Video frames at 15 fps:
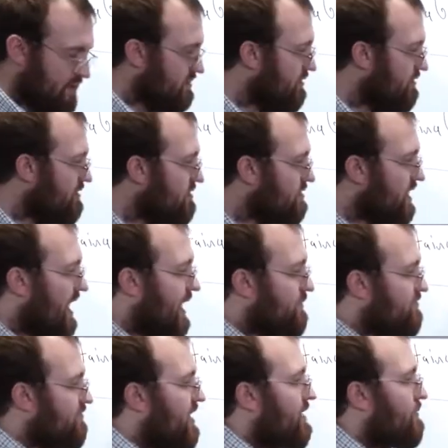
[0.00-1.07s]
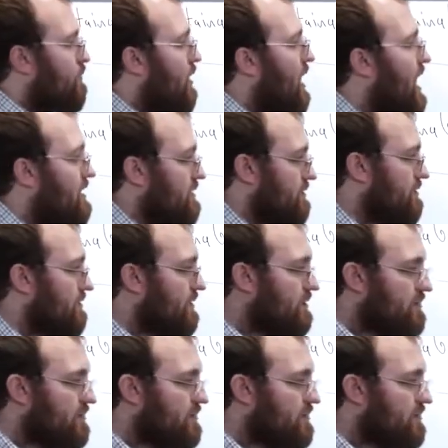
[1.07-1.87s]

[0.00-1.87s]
So this abstract model